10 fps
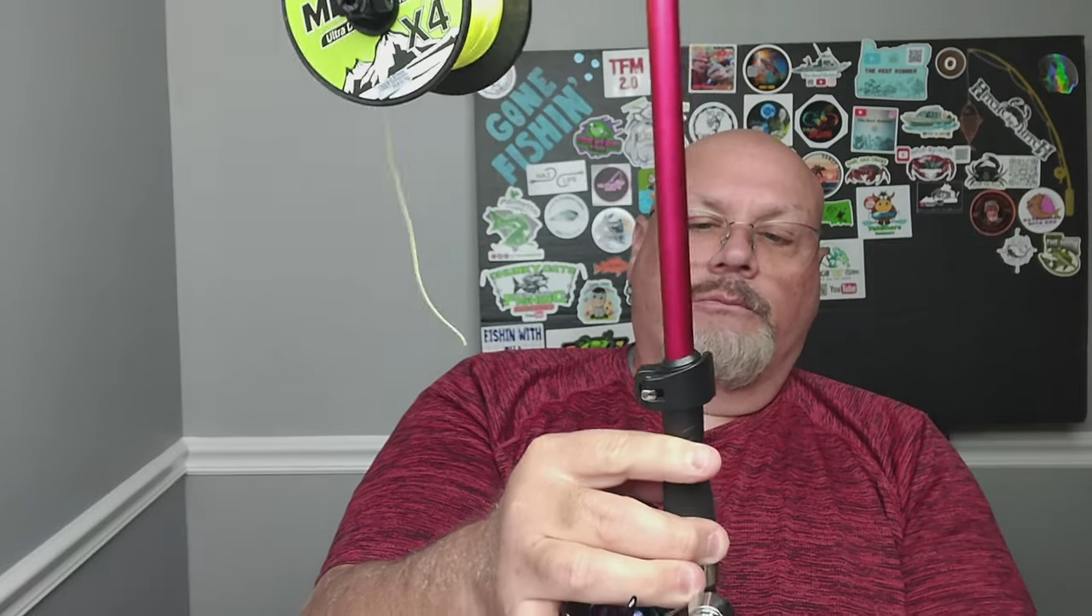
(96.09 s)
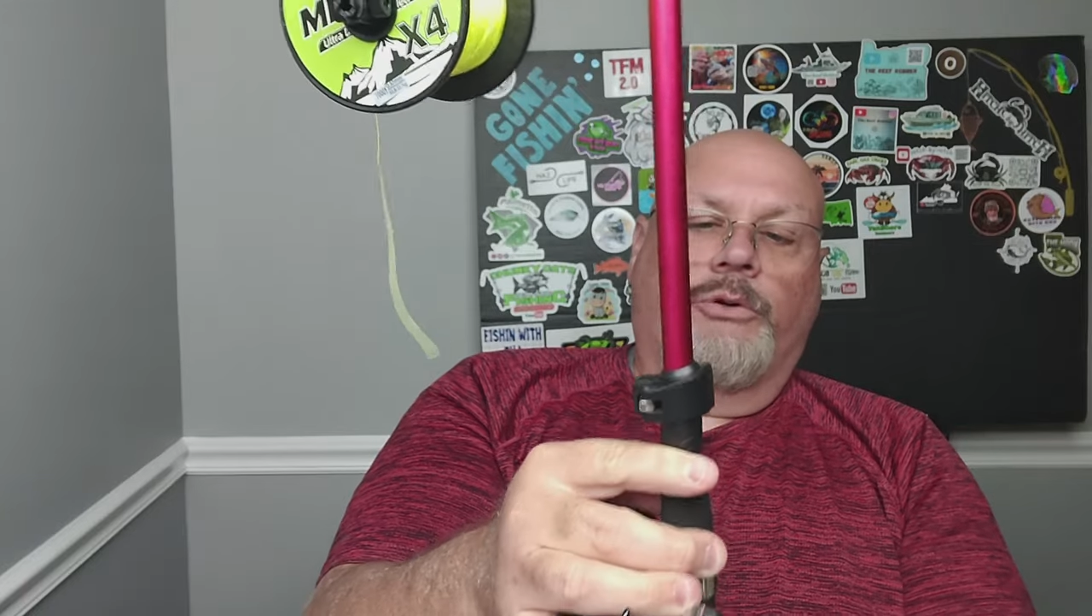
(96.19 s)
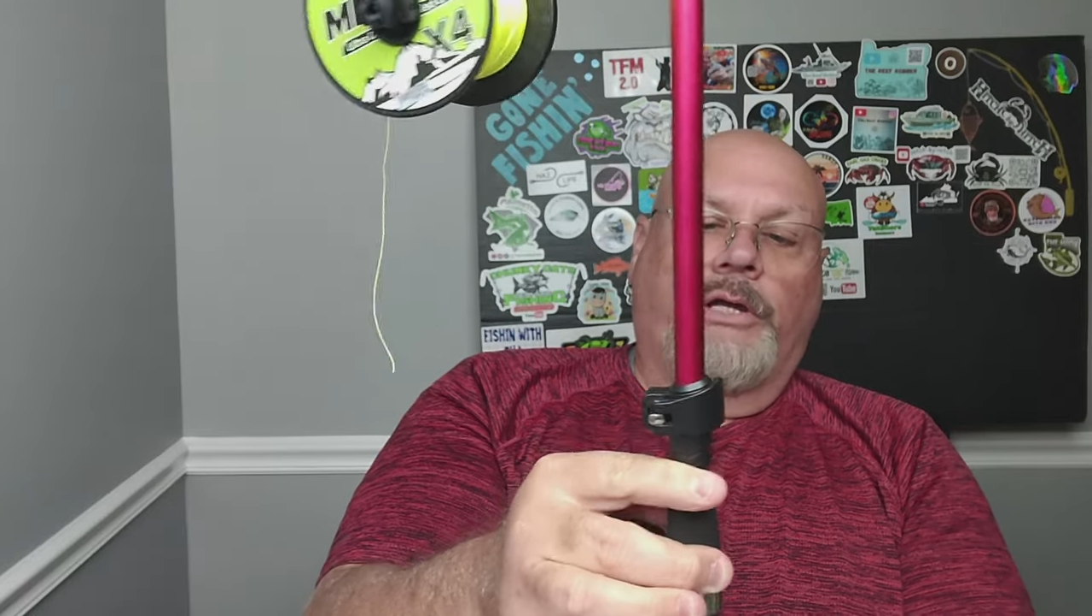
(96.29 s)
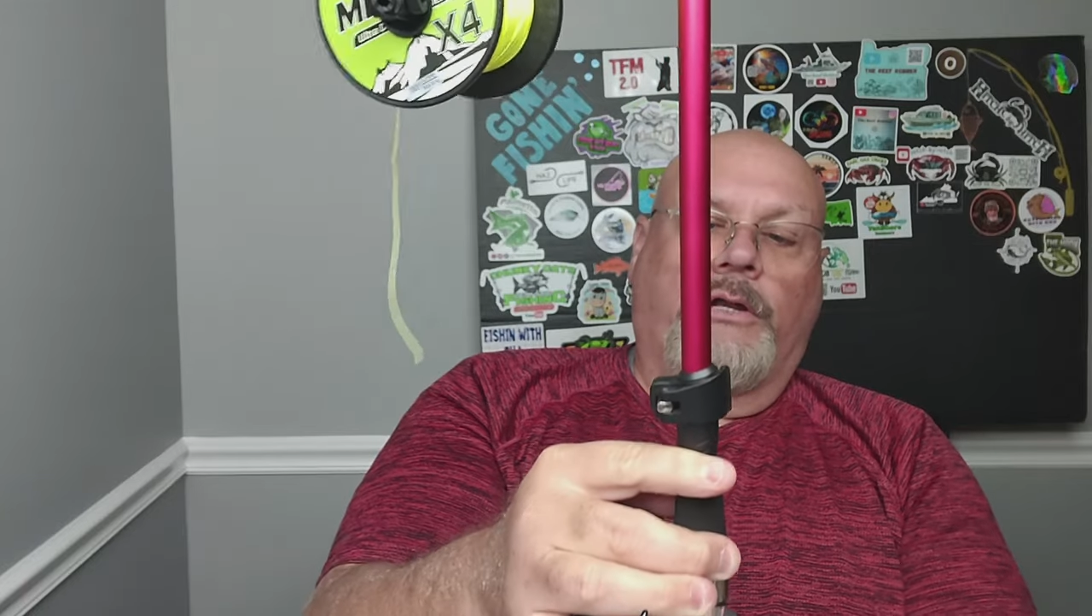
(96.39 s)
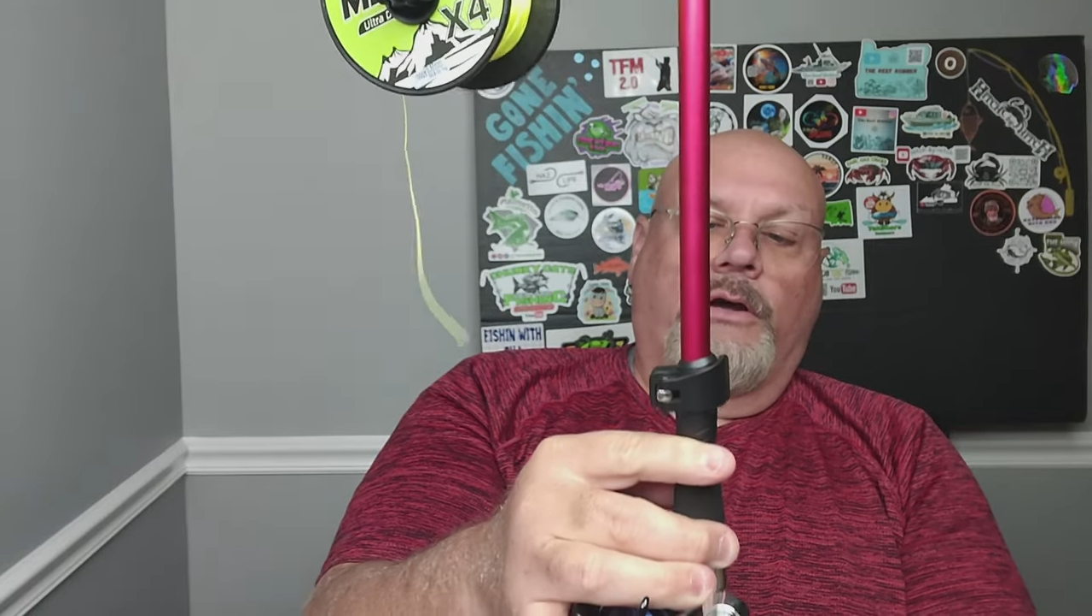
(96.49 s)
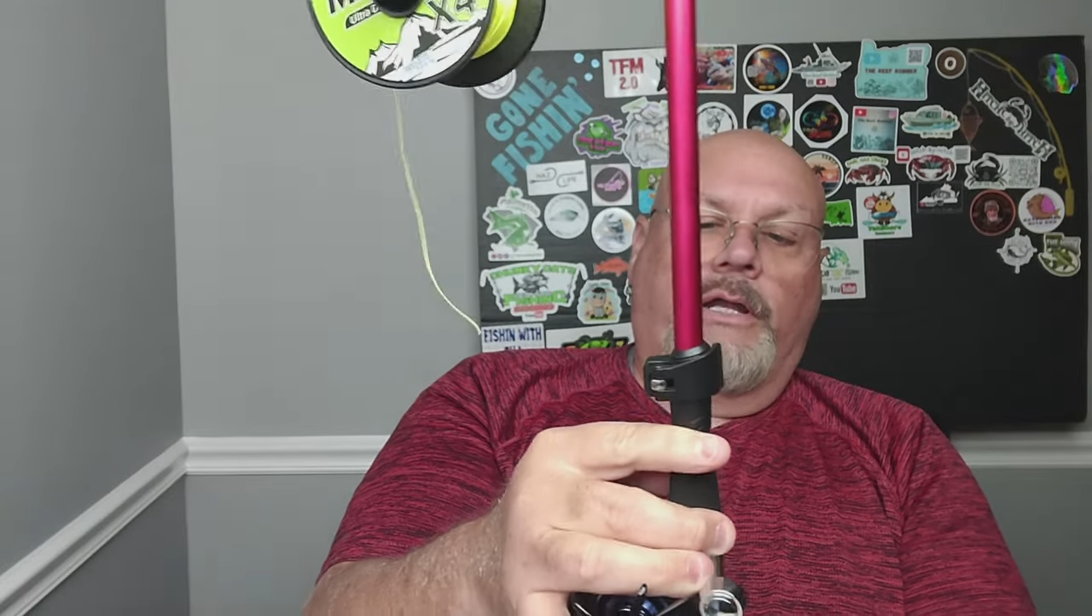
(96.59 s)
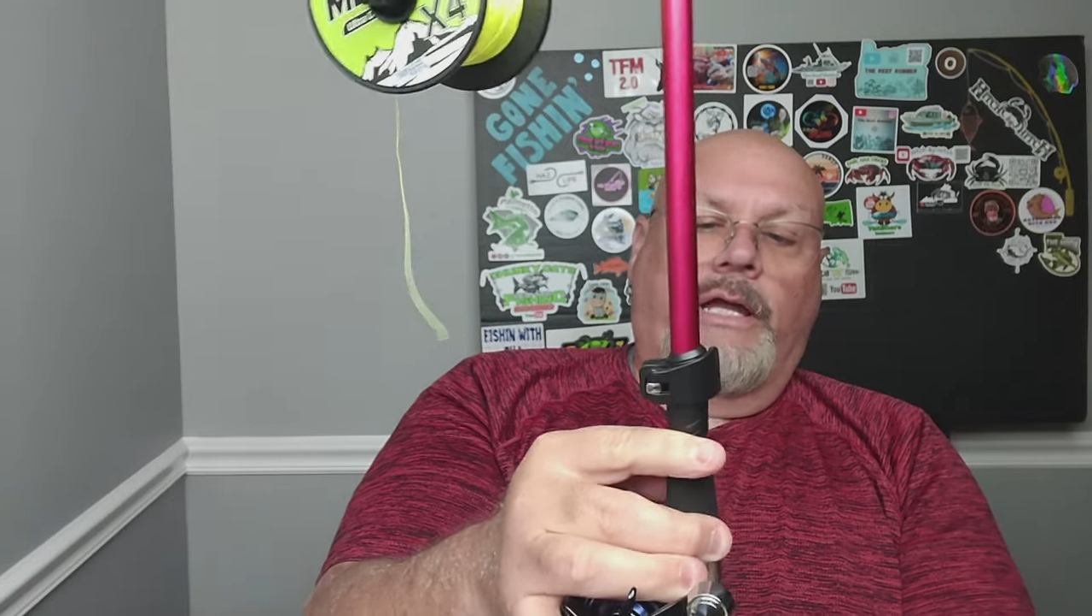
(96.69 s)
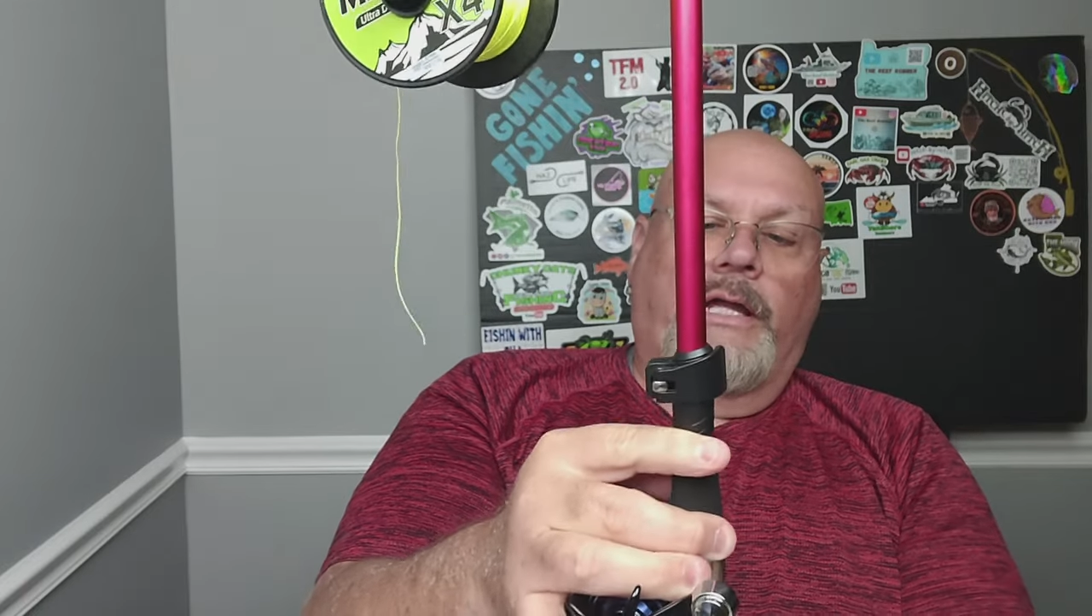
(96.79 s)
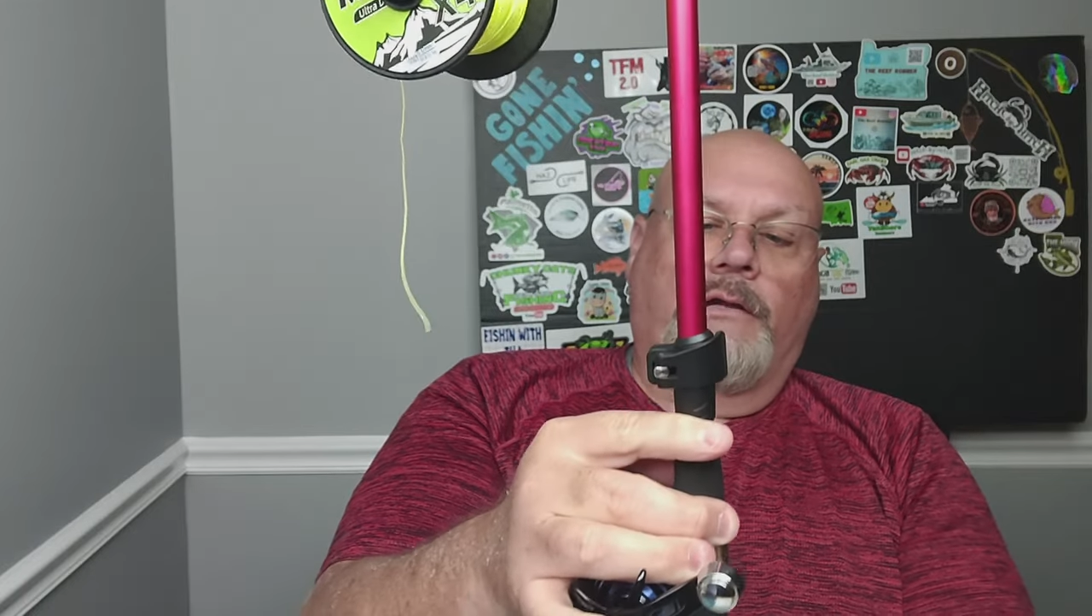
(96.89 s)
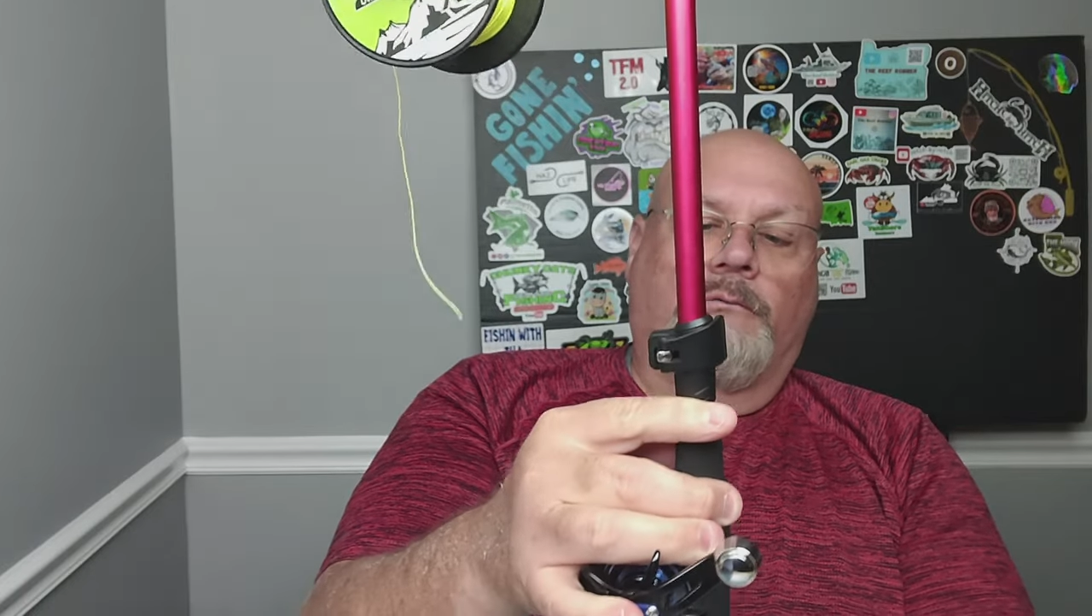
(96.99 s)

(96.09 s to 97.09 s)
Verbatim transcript: putting it on a